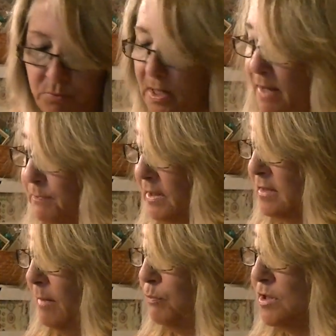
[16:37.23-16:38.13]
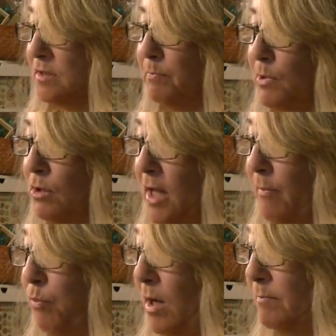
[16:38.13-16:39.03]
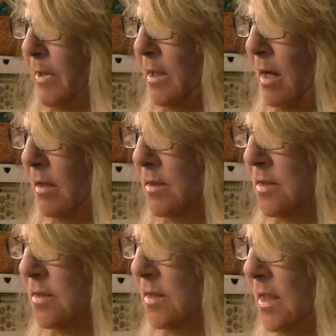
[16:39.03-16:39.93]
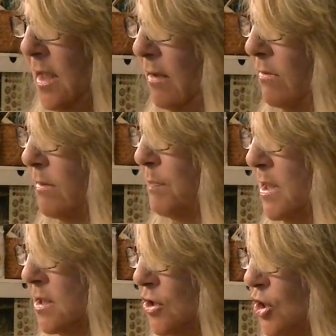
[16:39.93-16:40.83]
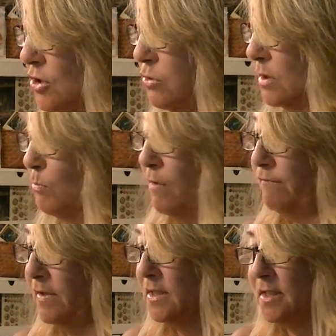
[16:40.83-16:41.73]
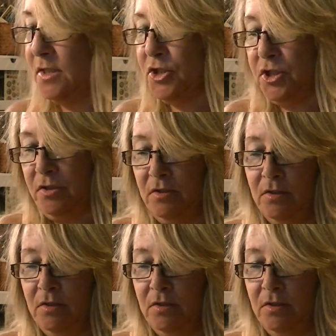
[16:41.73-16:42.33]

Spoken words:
one I picked up was the burlap one because the pieces just looked more vintage.